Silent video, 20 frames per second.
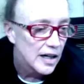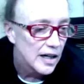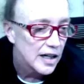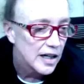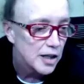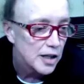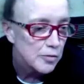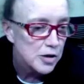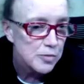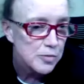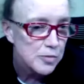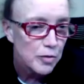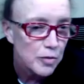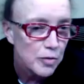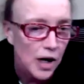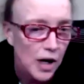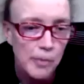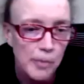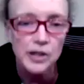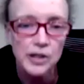And it was
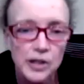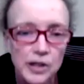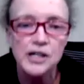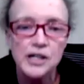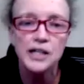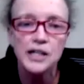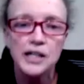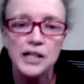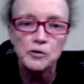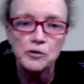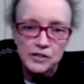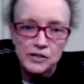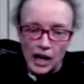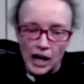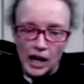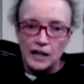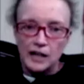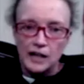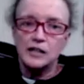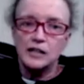properly done. They were
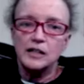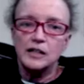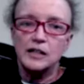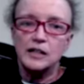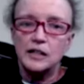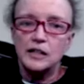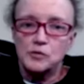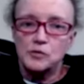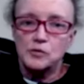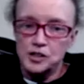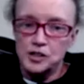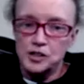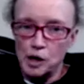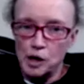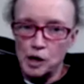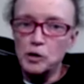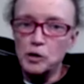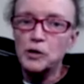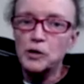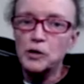divided. It was a
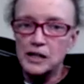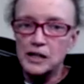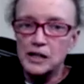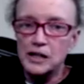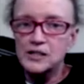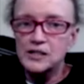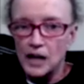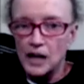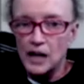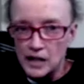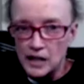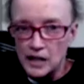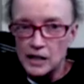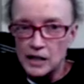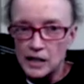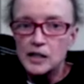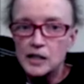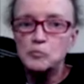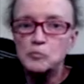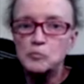double-blind study,
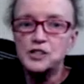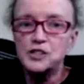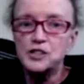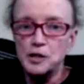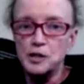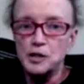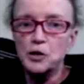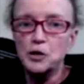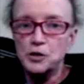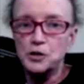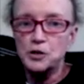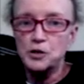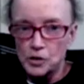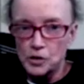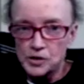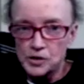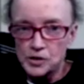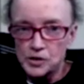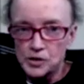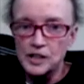placebo-controlled
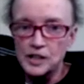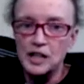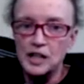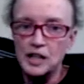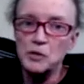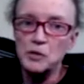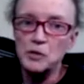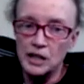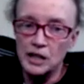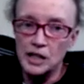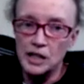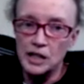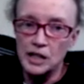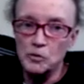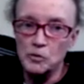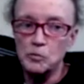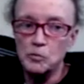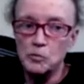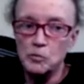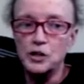study, meaning they were
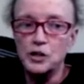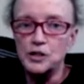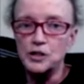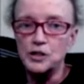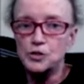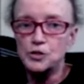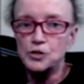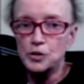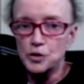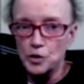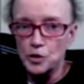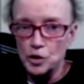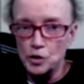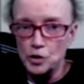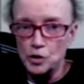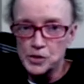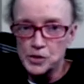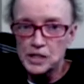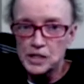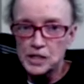put in two
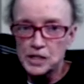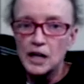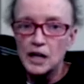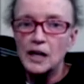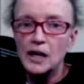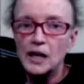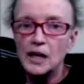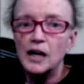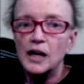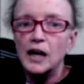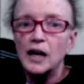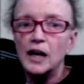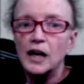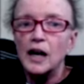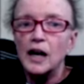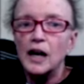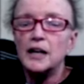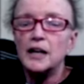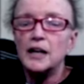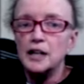groups,
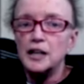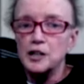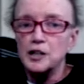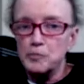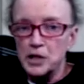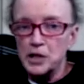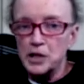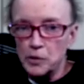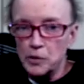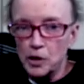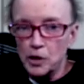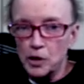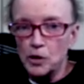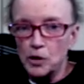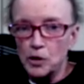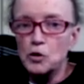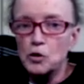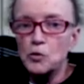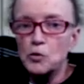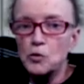and the people
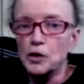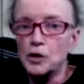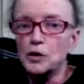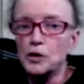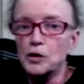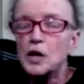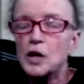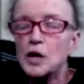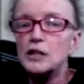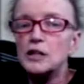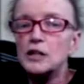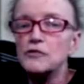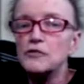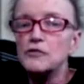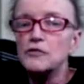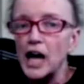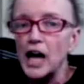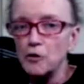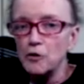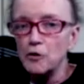who were
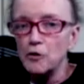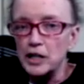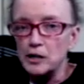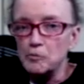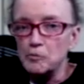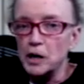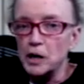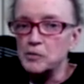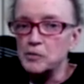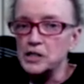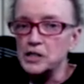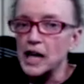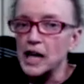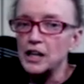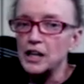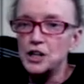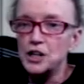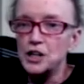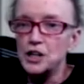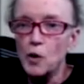evaluating the puppies had
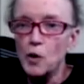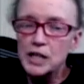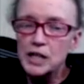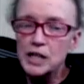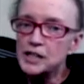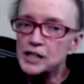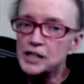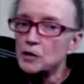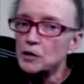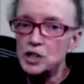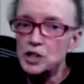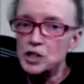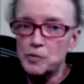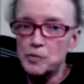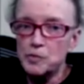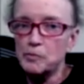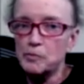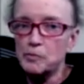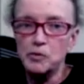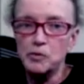no idea which
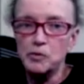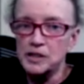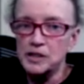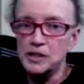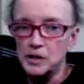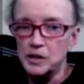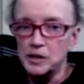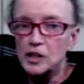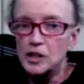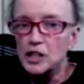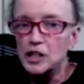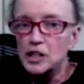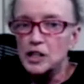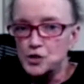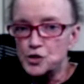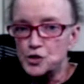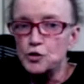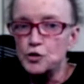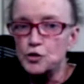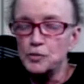puppy was in each
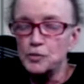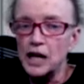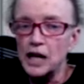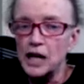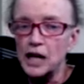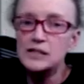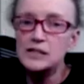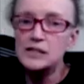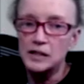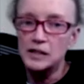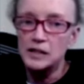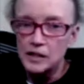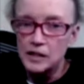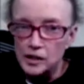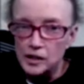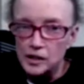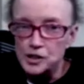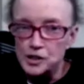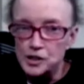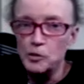group. That's a
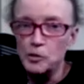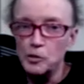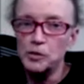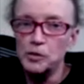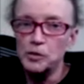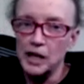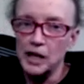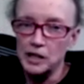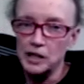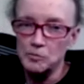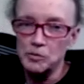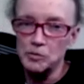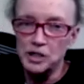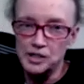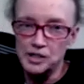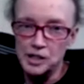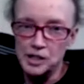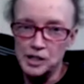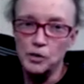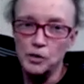double-blind
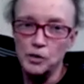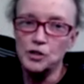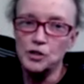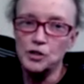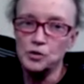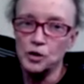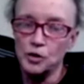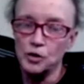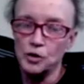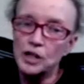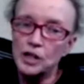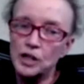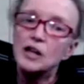placebo-controlled.